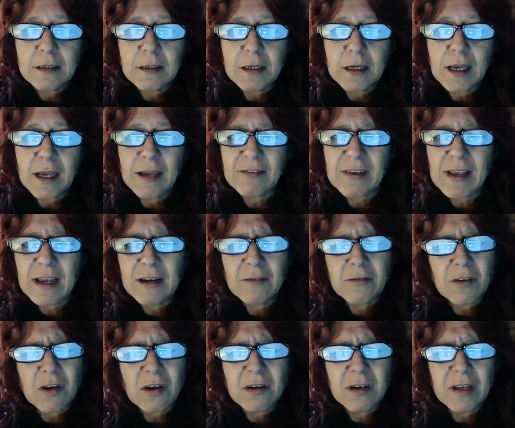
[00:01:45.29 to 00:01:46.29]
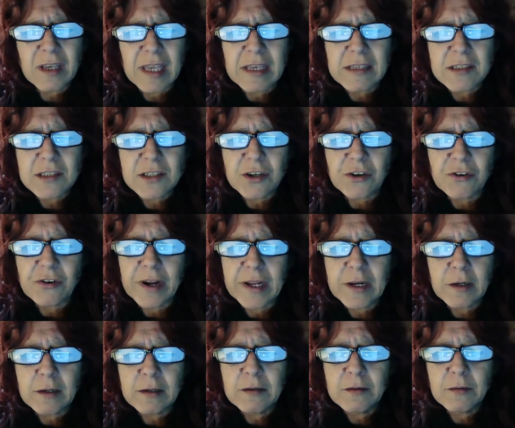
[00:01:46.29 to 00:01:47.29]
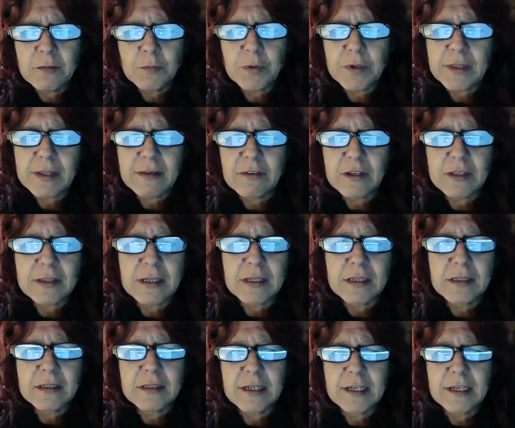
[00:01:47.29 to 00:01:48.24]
I've kind of gone against the grain with everything.